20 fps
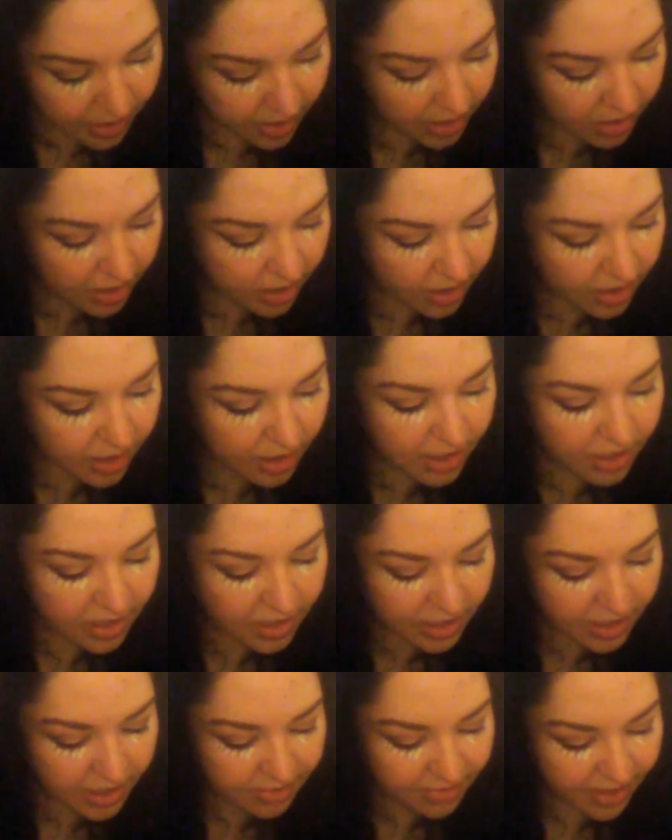I think I'm going to
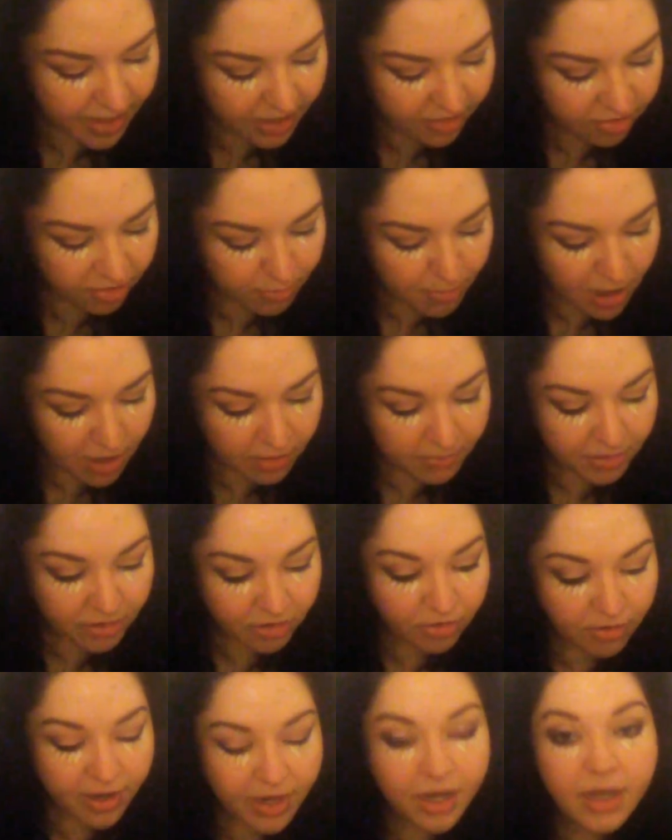need to take a smaller mirror
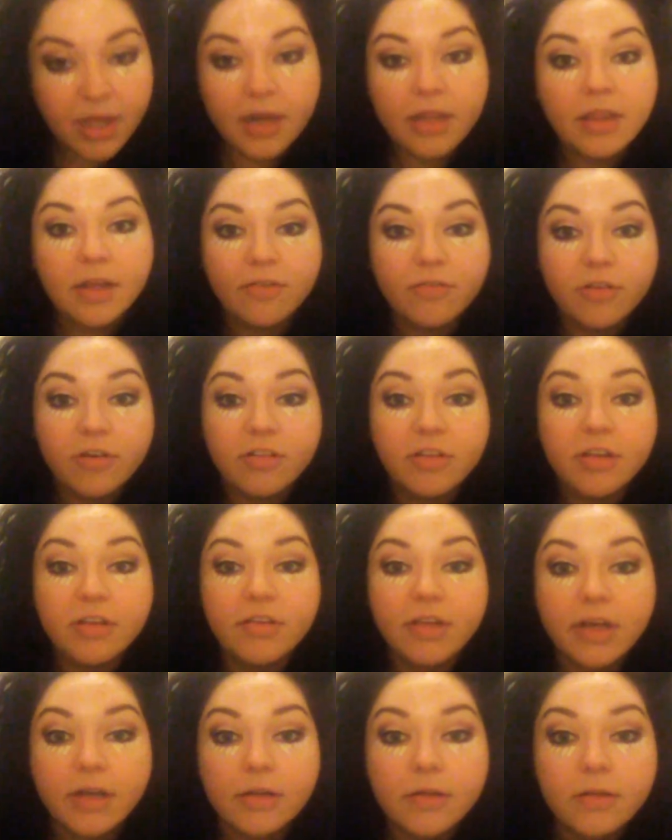so I can get in there for
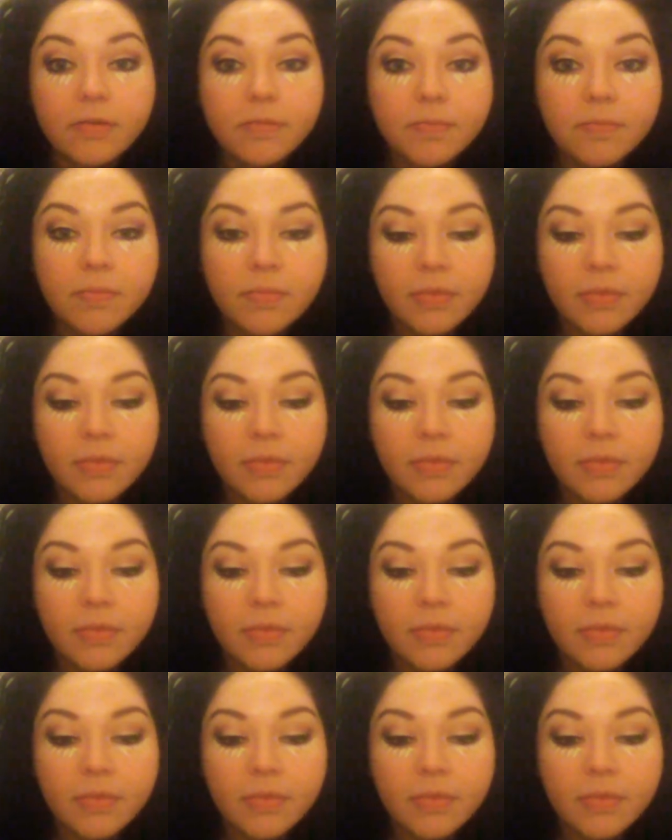detail.